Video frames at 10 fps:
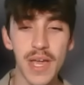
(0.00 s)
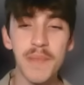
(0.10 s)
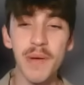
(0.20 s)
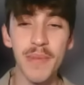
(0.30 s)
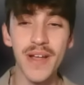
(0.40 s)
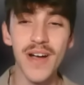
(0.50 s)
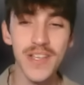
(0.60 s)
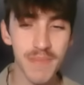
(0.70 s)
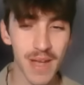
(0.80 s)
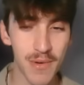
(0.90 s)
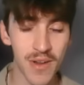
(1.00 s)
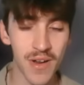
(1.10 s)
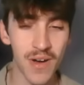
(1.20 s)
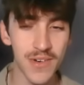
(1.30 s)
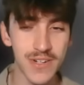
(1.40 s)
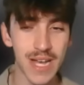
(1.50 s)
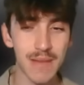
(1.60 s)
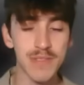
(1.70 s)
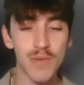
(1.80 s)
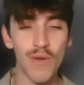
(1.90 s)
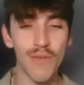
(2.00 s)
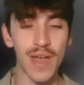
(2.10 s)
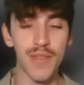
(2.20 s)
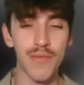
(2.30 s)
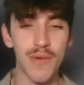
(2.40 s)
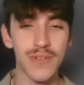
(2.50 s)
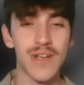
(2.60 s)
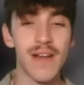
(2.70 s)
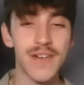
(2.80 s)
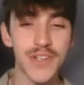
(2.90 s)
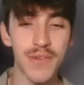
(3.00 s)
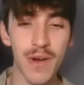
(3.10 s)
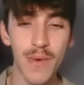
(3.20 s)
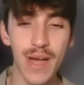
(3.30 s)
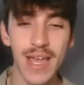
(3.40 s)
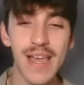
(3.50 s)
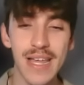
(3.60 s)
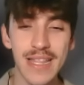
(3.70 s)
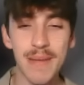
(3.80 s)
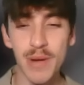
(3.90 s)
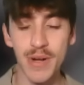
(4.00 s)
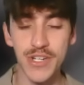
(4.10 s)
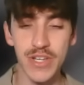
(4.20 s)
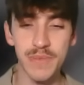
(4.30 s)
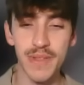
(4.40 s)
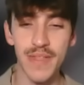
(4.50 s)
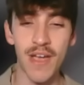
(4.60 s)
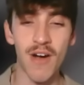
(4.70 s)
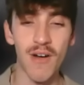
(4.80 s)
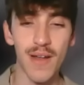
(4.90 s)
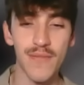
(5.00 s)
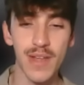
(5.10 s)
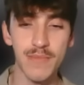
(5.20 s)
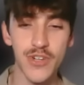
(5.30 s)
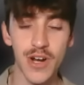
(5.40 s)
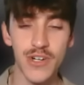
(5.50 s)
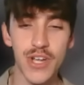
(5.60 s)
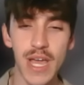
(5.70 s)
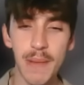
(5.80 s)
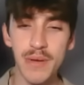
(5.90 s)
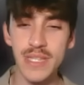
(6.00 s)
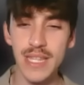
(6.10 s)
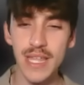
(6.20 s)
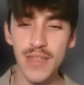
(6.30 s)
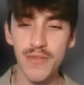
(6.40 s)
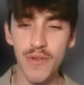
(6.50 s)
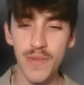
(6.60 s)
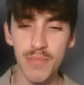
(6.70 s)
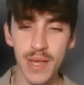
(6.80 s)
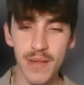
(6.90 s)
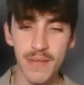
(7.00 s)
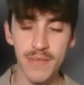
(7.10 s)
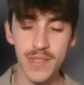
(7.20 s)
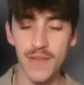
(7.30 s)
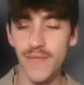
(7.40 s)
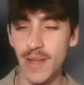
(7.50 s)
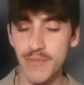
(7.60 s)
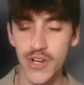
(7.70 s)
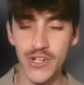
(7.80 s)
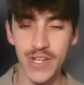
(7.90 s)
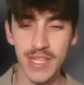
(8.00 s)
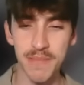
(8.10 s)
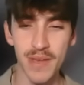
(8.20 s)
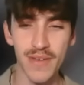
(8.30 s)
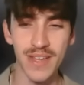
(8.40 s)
But because my opponent undertaps the move and throws their energy right away, that pretty much tells me they are on Flame Charge. But then they throw the Flame Charge and then pivot